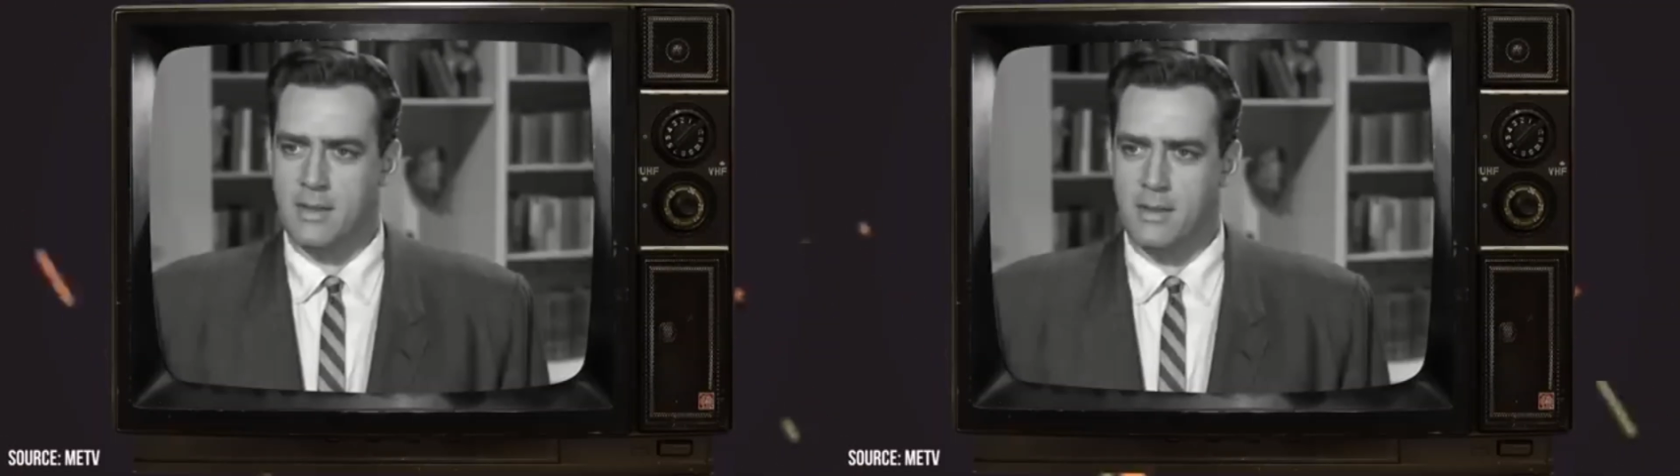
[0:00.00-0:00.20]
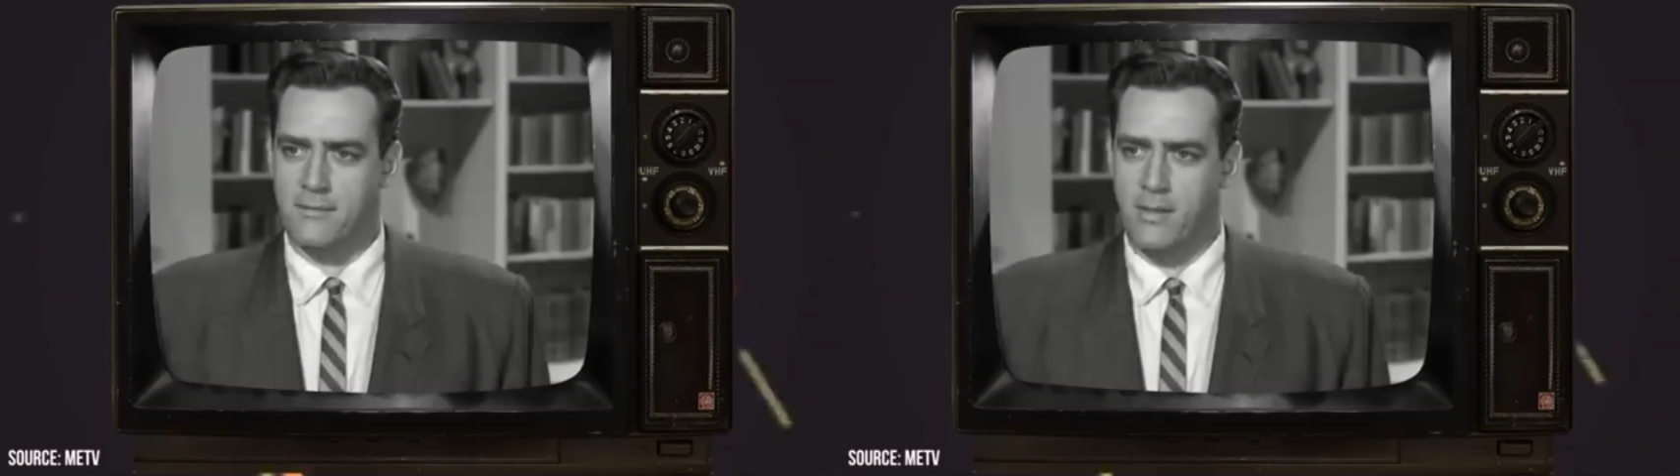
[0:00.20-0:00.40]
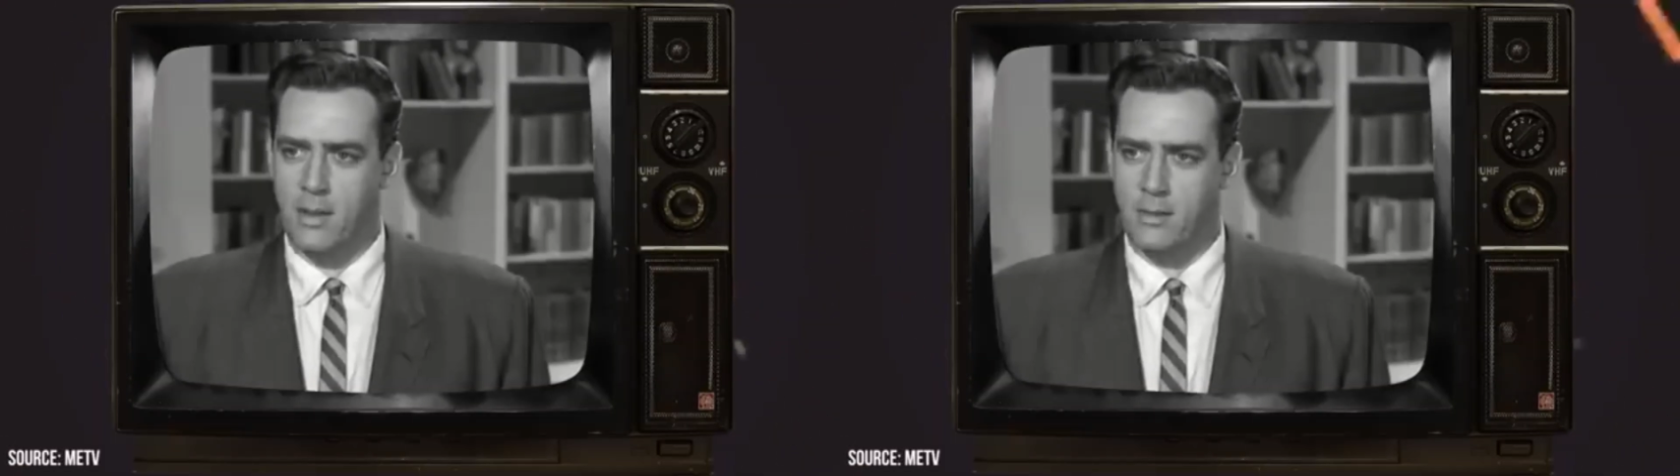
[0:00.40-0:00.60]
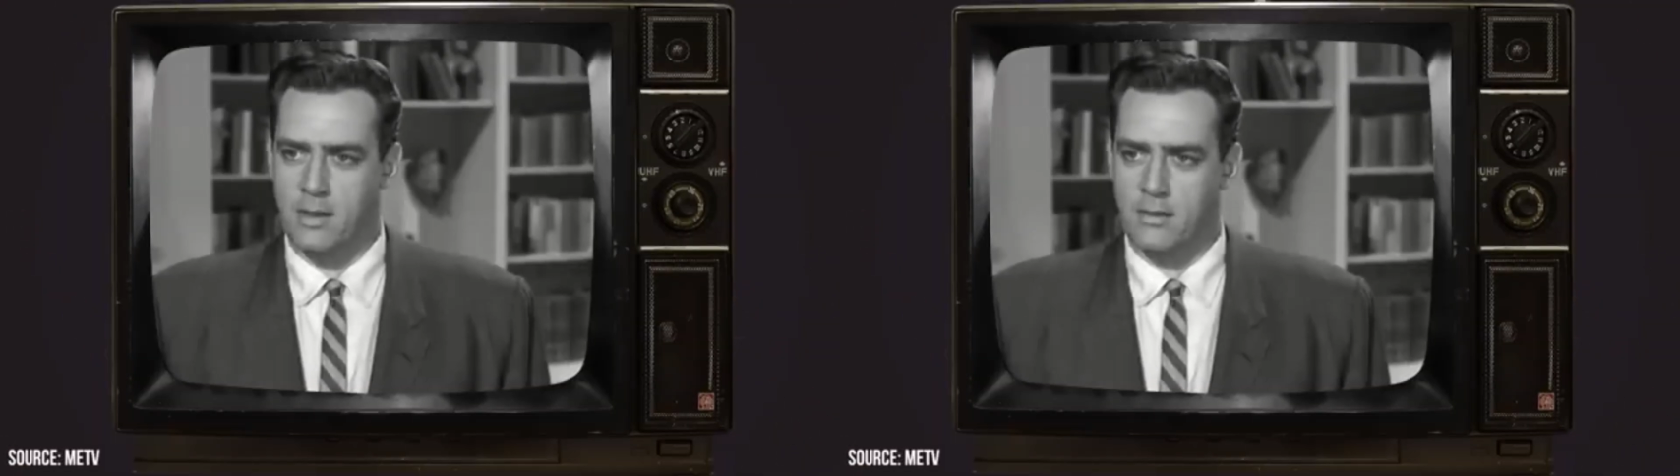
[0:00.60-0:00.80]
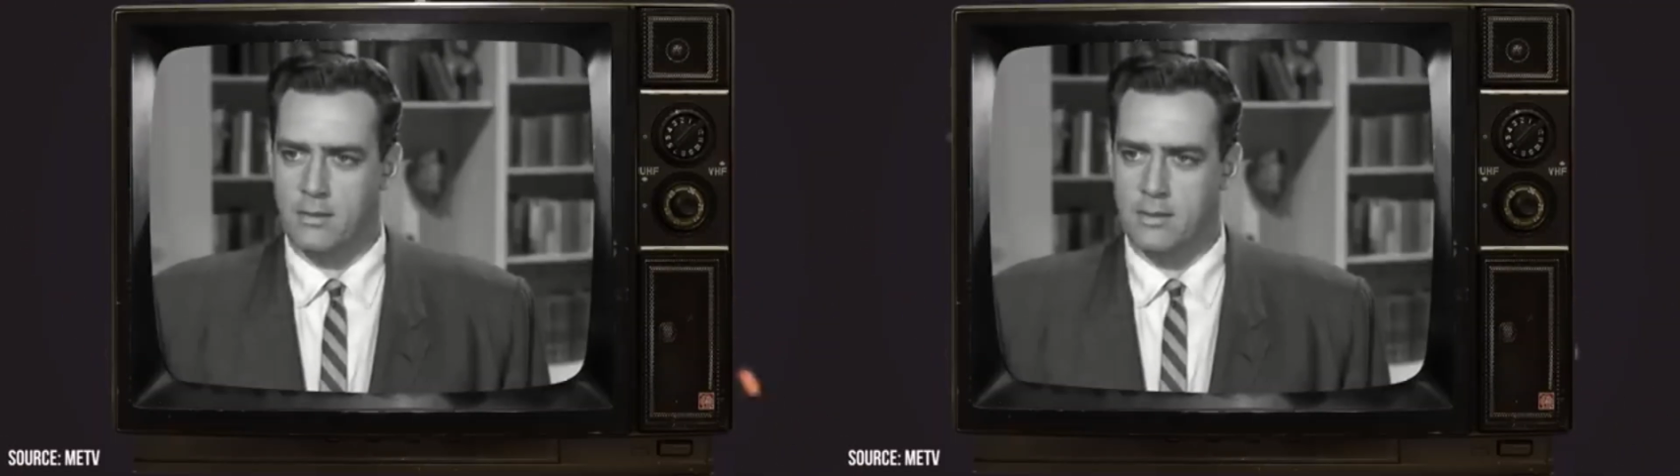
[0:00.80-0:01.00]

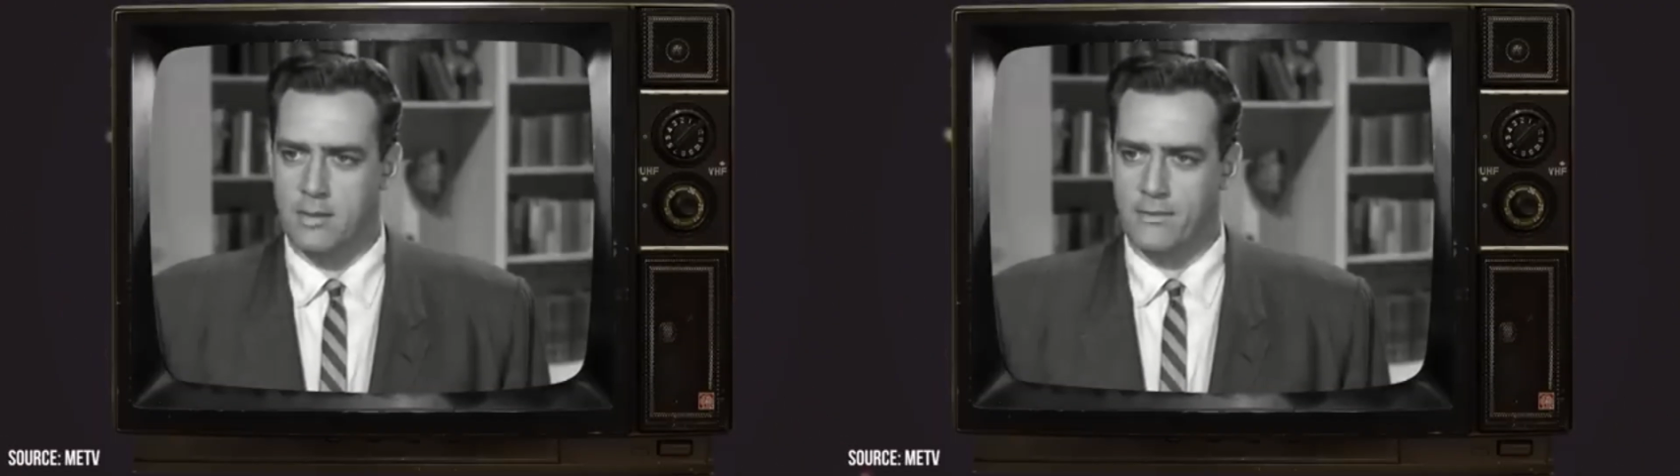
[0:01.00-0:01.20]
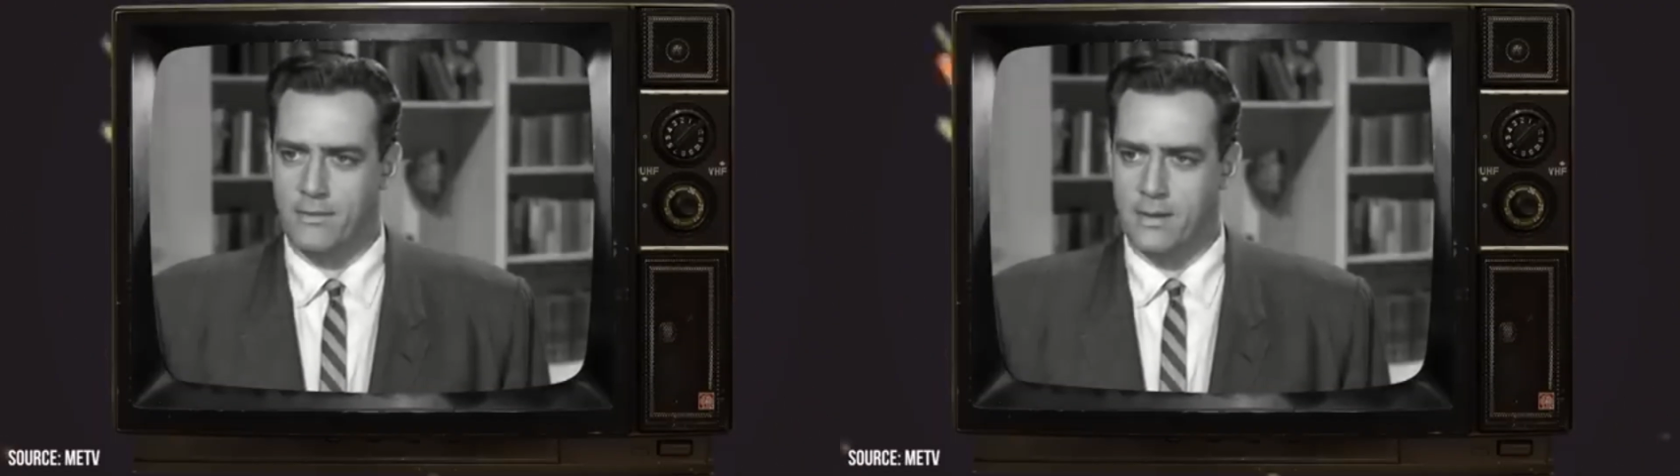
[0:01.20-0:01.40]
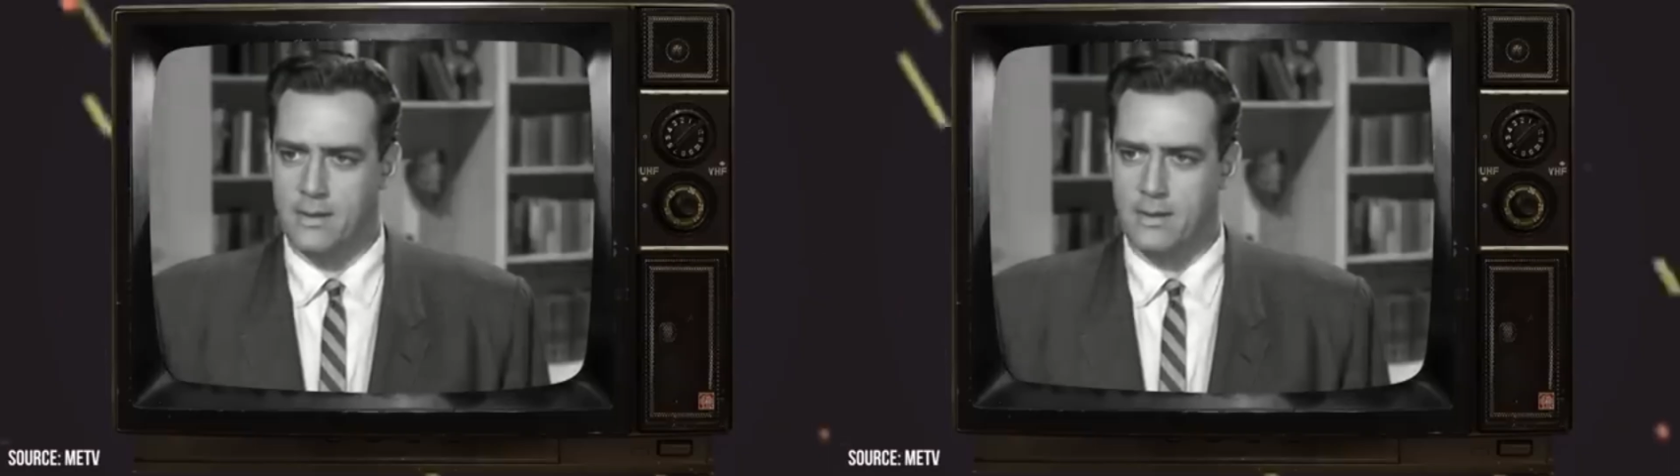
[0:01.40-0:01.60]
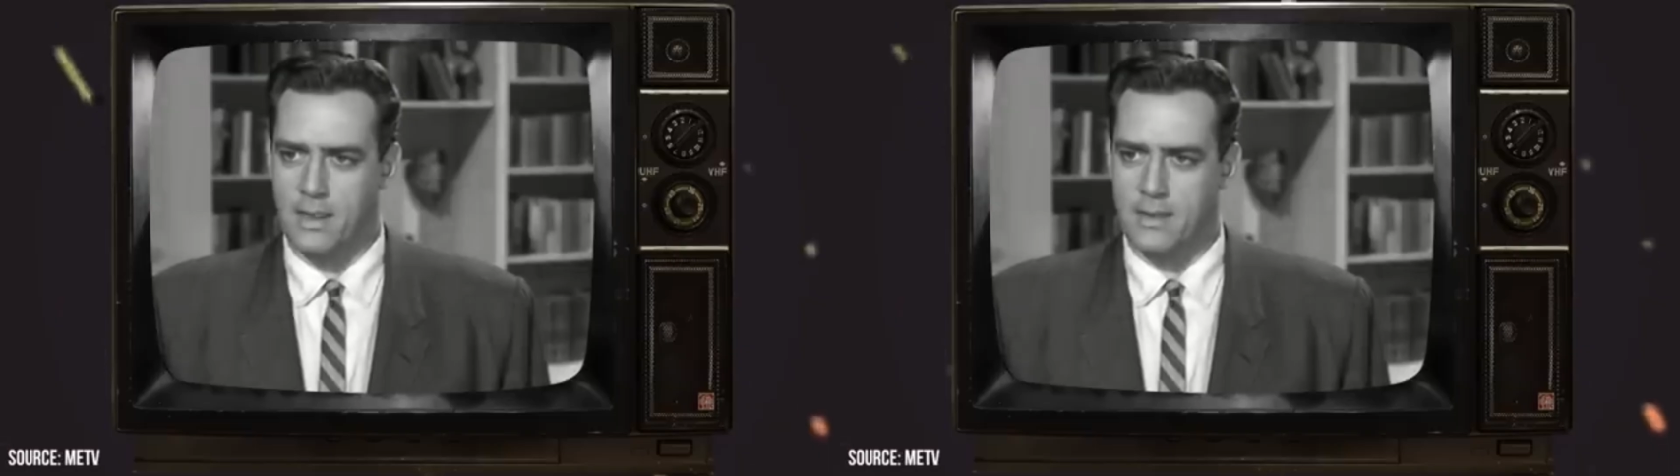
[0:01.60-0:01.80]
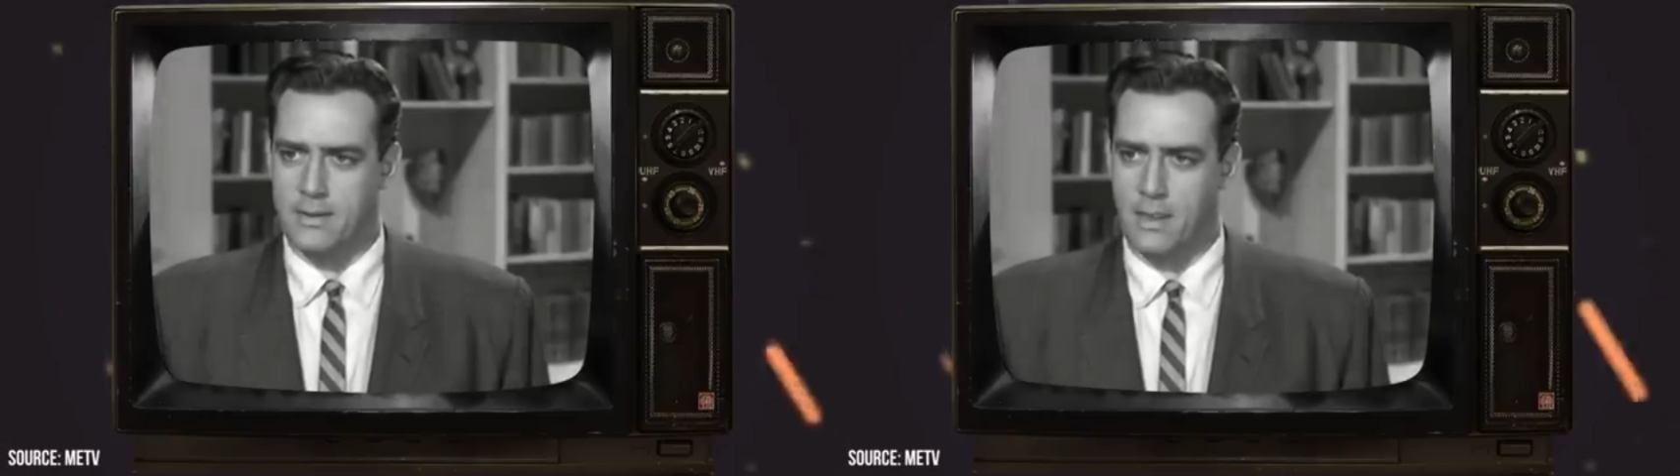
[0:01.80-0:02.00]
1966,
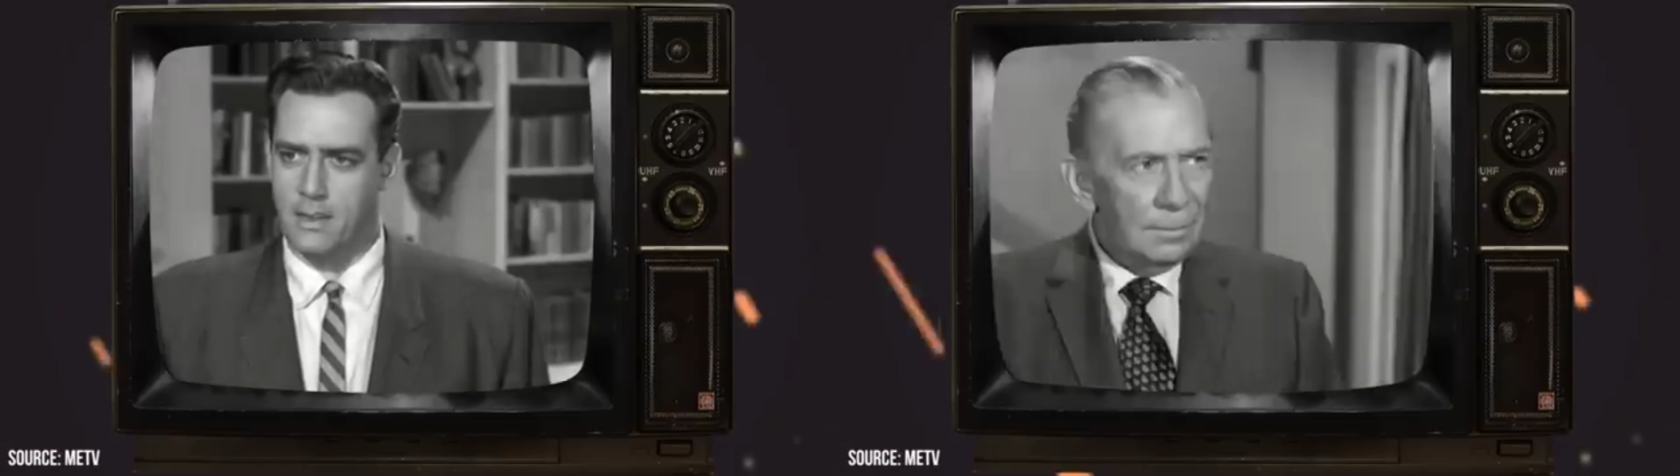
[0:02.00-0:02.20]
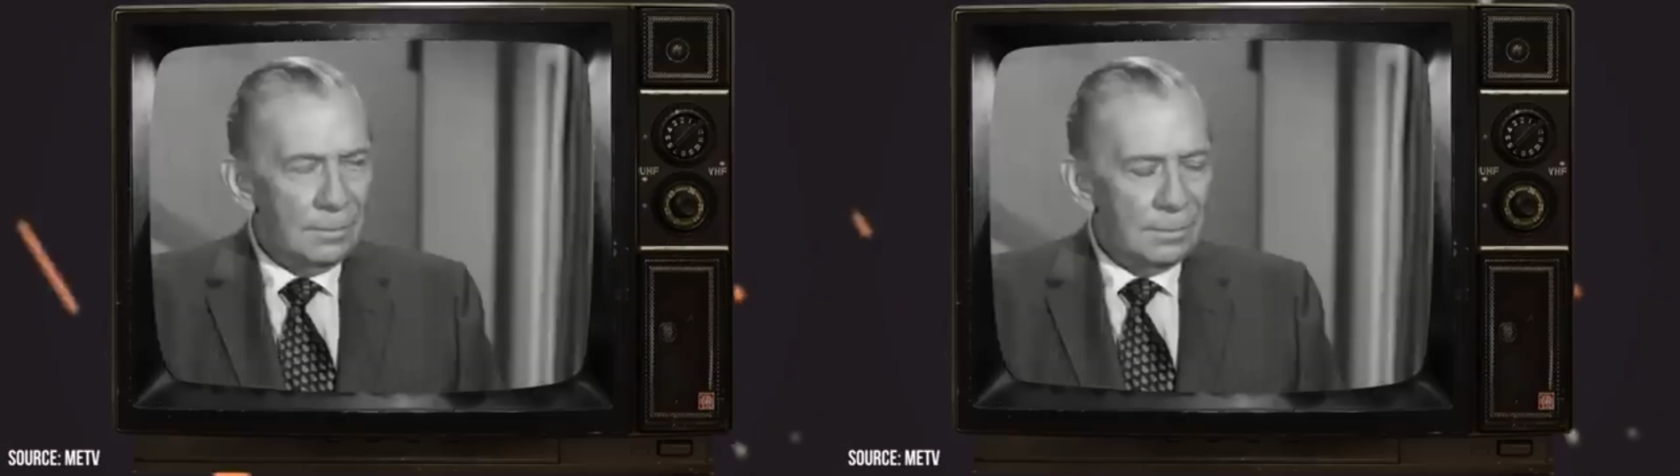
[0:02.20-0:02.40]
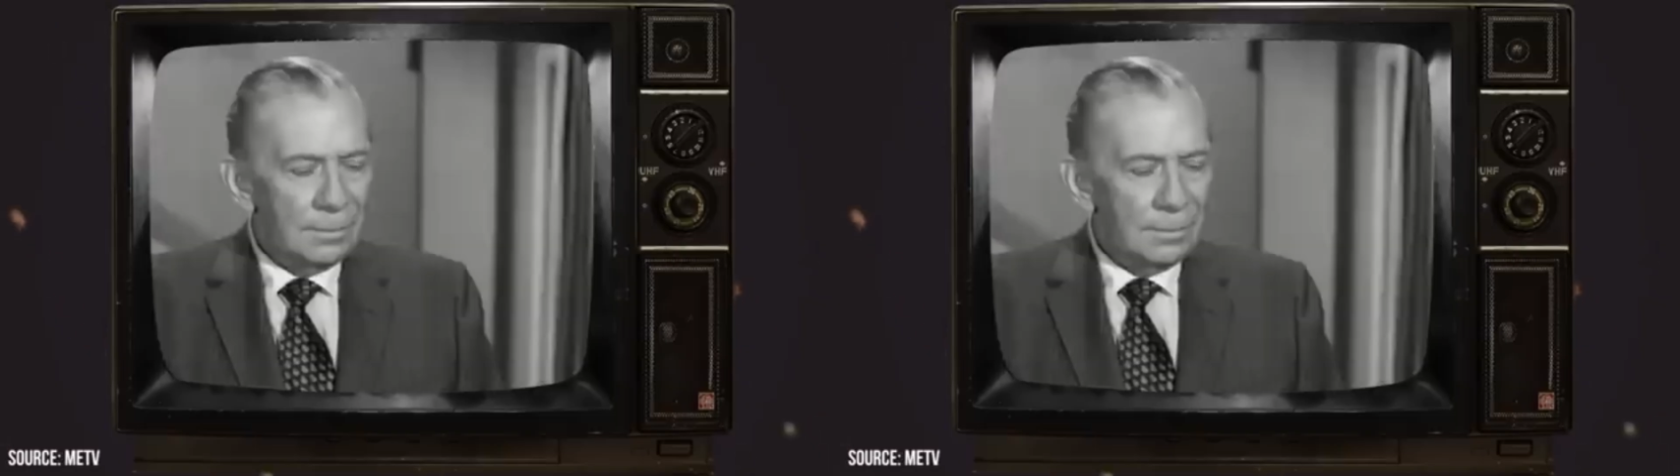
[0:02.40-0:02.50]
became one of the most